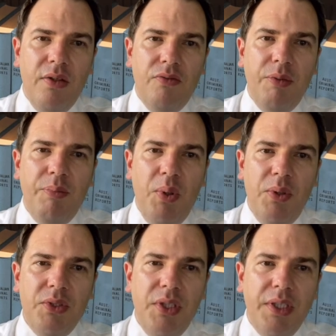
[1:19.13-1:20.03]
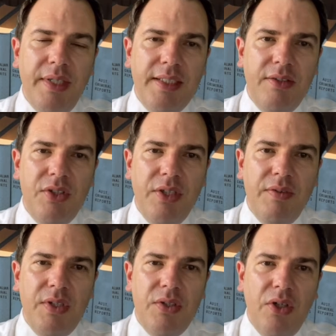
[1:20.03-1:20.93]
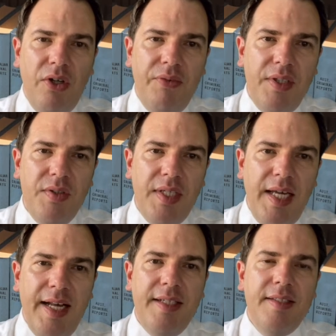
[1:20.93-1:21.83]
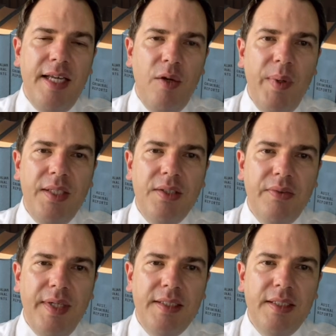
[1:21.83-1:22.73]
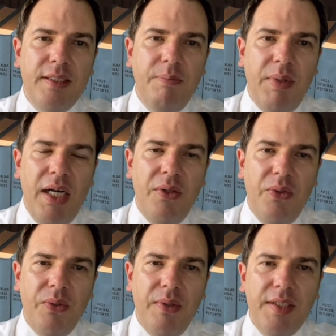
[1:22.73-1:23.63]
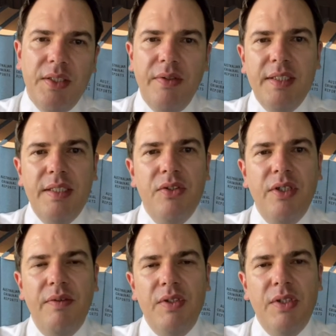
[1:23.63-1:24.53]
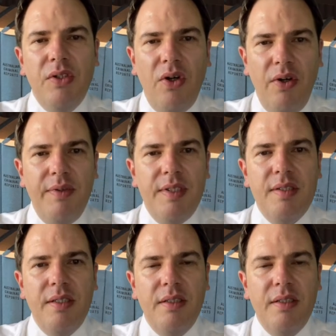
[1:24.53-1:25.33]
Report to the Corrective Services Office as and when directed by an authorised Corrective Services officer.